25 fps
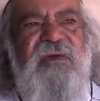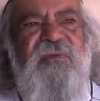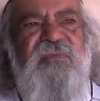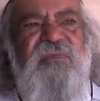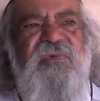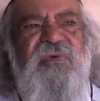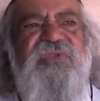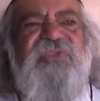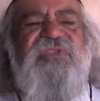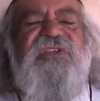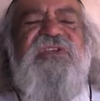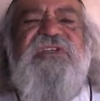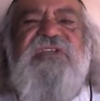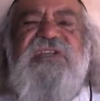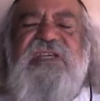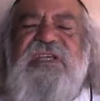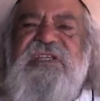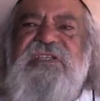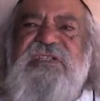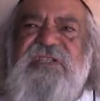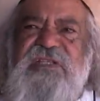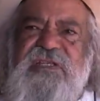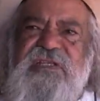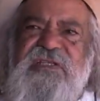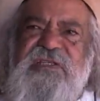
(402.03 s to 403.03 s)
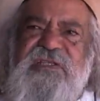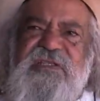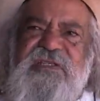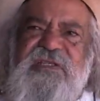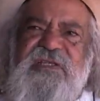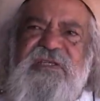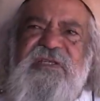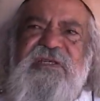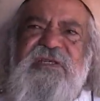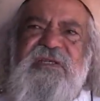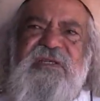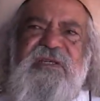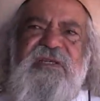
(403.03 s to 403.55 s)
with the teachings,
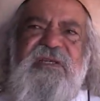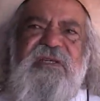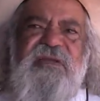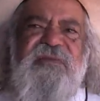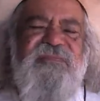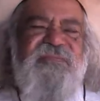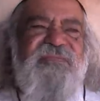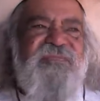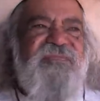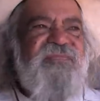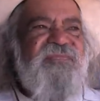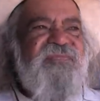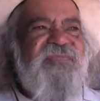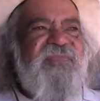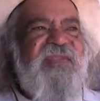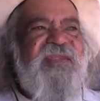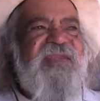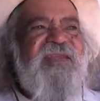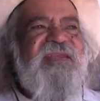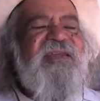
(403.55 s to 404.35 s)
yeah. Mm-hmm.